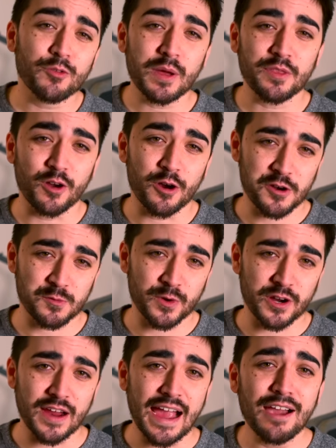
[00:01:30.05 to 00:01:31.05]
about the
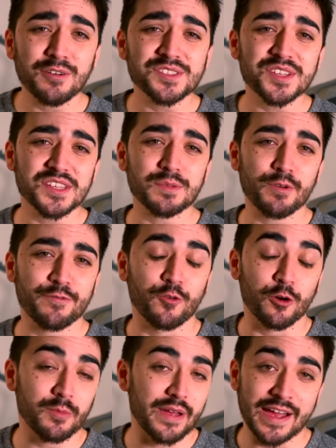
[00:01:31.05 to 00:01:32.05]
hardware, how does this thing
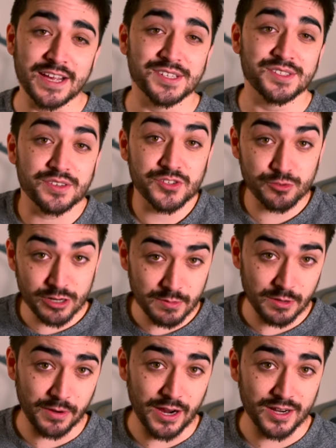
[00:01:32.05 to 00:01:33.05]
perform as a
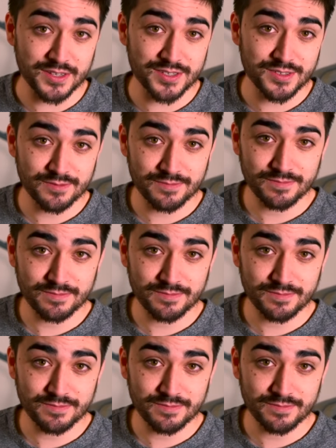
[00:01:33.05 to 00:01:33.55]
streaming box?